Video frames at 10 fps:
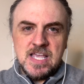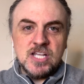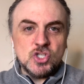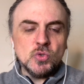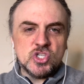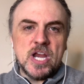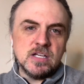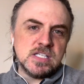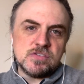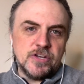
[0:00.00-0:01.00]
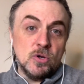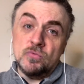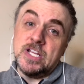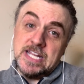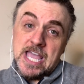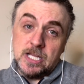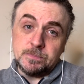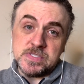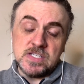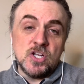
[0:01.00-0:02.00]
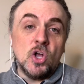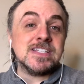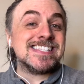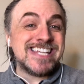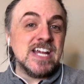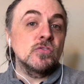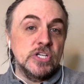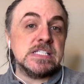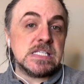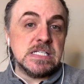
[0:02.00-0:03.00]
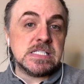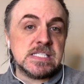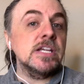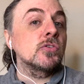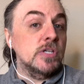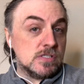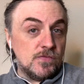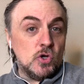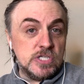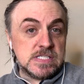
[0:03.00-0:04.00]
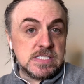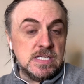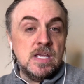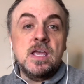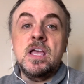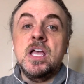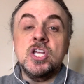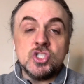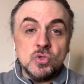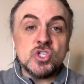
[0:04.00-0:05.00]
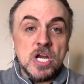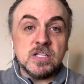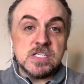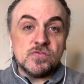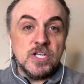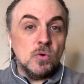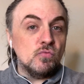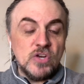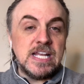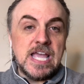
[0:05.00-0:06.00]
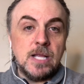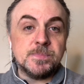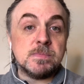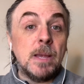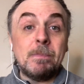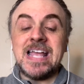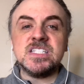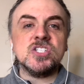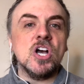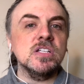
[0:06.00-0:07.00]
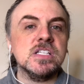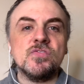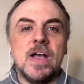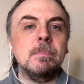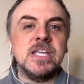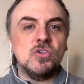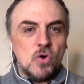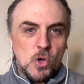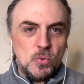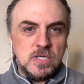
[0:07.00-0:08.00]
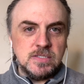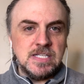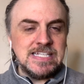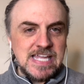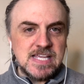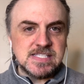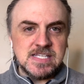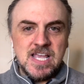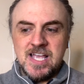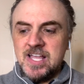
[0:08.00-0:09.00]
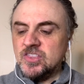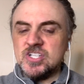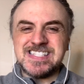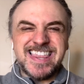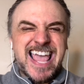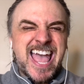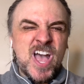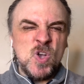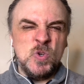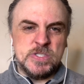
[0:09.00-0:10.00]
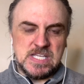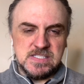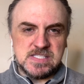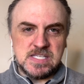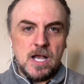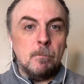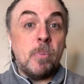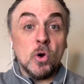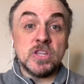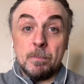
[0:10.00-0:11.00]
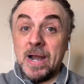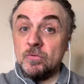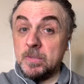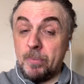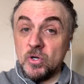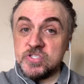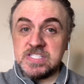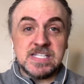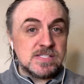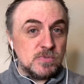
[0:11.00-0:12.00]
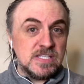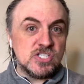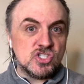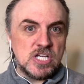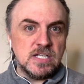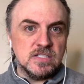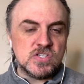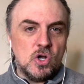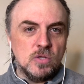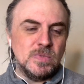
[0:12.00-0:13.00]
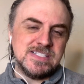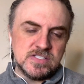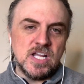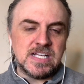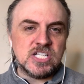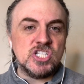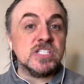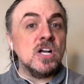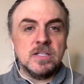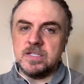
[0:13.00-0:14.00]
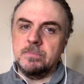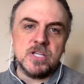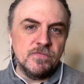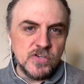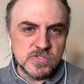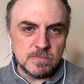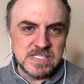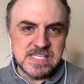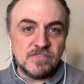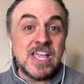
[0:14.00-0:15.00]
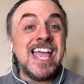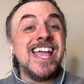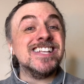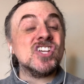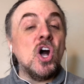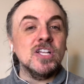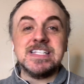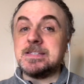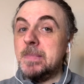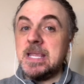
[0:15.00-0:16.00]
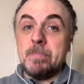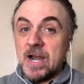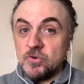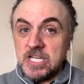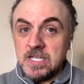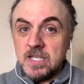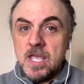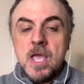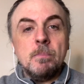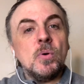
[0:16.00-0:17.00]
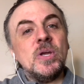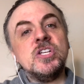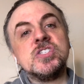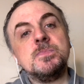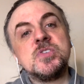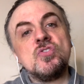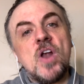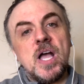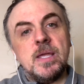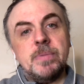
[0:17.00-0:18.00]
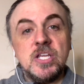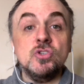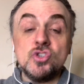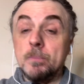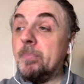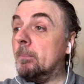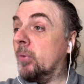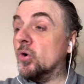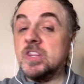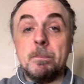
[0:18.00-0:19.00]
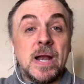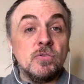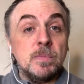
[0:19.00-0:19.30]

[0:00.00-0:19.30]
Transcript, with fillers: Do share this video, it really helps. In all seriousness, serious voice, do share this video, it really helps my Pentatonix family grow. Yes, there's thousands on board the Barry bus. That's what this channel's called. Well, it's not actually, it's called, I'm confusing myself. It's called It's Me, Barry. But when you subscribe, you jump on board the Barry